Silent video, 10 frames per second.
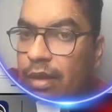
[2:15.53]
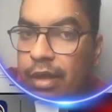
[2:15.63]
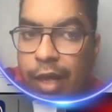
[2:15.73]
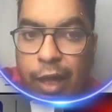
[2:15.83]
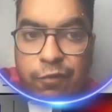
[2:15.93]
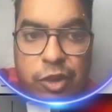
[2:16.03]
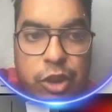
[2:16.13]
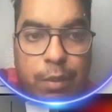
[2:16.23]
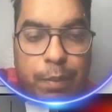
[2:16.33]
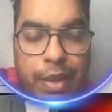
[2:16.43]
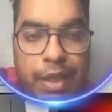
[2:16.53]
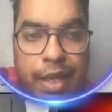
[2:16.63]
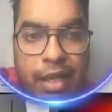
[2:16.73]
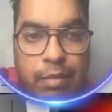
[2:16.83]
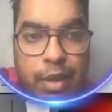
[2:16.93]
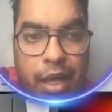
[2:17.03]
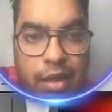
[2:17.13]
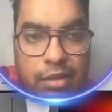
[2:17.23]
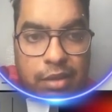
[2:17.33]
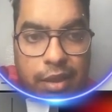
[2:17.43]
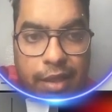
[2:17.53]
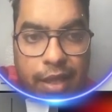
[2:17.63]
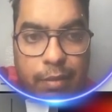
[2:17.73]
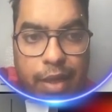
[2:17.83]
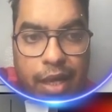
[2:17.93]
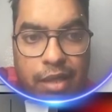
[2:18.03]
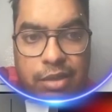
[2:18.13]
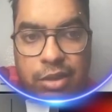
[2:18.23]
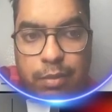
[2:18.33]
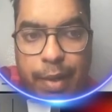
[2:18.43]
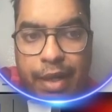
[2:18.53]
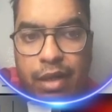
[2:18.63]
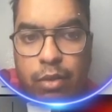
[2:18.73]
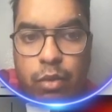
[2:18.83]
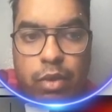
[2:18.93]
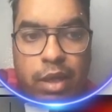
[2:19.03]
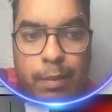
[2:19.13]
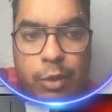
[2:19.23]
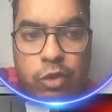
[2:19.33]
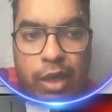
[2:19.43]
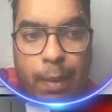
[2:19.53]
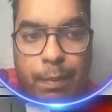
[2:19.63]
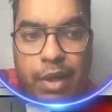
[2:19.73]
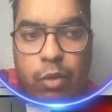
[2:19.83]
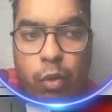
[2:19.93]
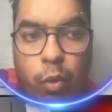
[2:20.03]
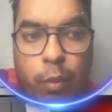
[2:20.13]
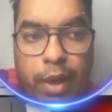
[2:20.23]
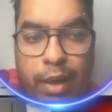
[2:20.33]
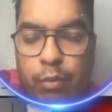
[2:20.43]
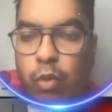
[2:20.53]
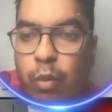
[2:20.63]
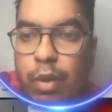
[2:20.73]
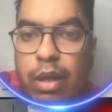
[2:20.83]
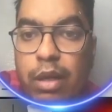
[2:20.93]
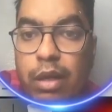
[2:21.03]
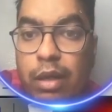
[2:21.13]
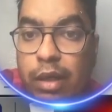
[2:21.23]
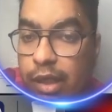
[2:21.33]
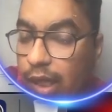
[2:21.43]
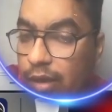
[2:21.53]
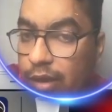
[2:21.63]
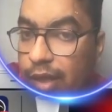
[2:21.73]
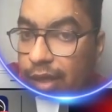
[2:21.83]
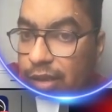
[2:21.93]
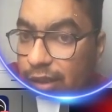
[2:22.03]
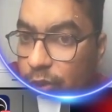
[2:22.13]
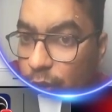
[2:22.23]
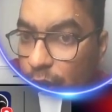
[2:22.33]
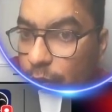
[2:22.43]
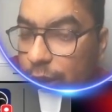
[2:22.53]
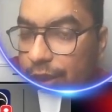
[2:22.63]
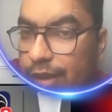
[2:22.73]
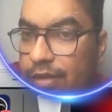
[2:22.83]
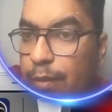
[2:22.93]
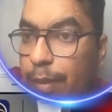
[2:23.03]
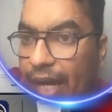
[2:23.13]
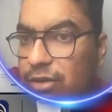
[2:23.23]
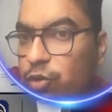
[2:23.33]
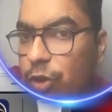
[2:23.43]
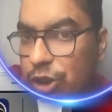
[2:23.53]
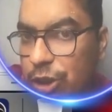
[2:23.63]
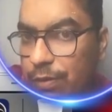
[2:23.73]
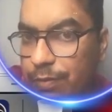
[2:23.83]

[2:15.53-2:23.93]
In which company it has been asked? It has been asked in Meta, Google, Amazon, Apple, Uber and Bloomberg. Rather than a SQL question, it's a maths question.